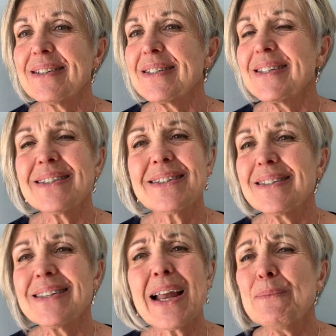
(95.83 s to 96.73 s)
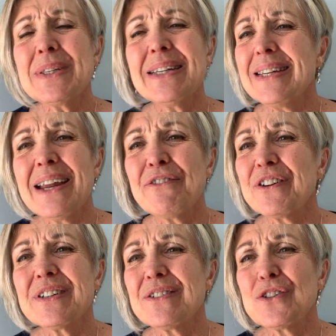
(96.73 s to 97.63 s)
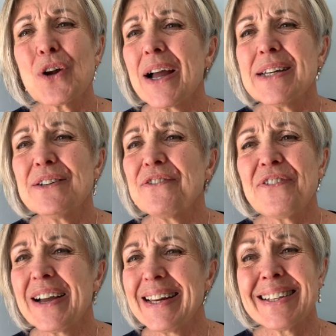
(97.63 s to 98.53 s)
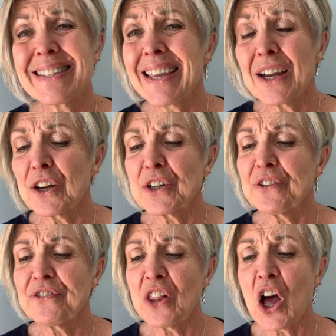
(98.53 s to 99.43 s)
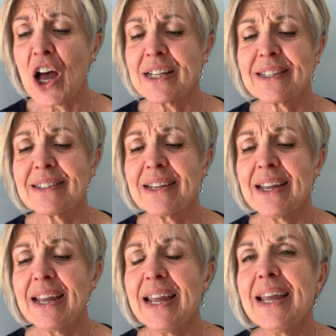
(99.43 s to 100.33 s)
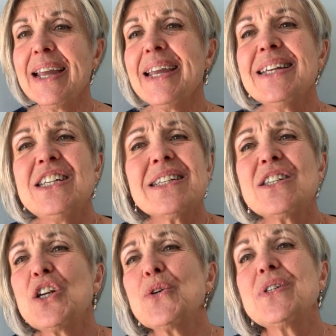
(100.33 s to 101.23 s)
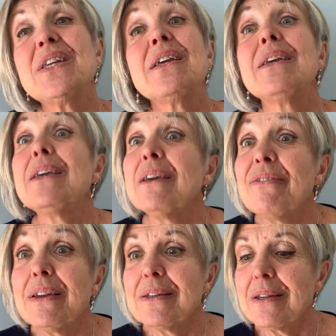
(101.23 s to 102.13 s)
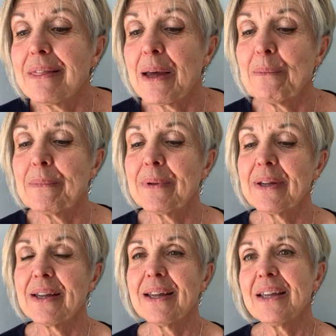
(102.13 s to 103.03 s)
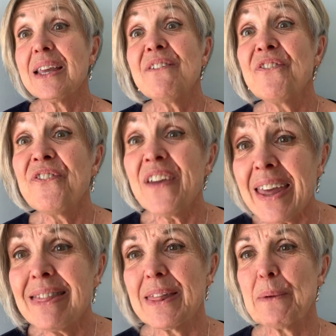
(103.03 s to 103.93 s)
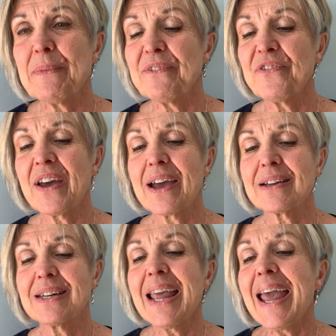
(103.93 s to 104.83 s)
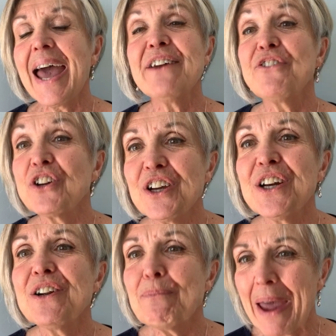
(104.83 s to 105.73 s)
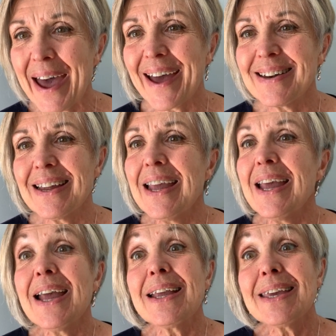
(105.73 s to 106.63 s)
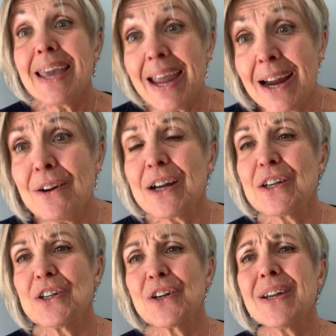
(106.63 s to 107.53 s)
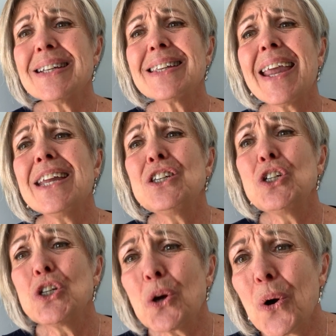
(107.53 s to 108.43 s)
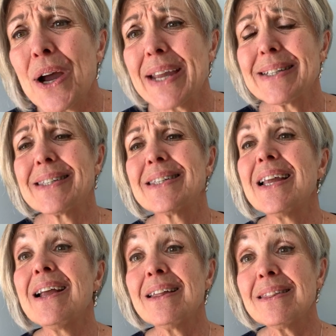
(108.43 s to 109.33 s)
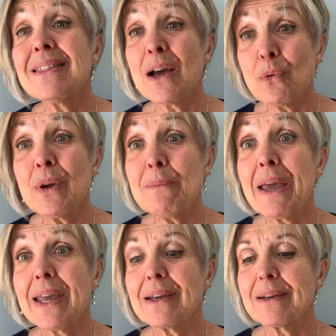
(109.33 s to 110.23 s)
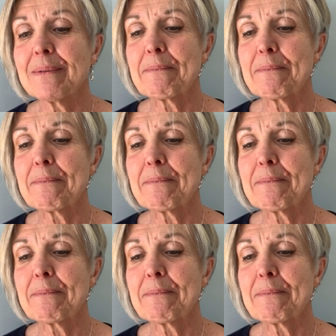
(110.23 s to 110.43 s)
Samson never tried to fight his character flaws. He just chose to give in to them. He fed them, in fact. And for good or bad, character is a choice that we make.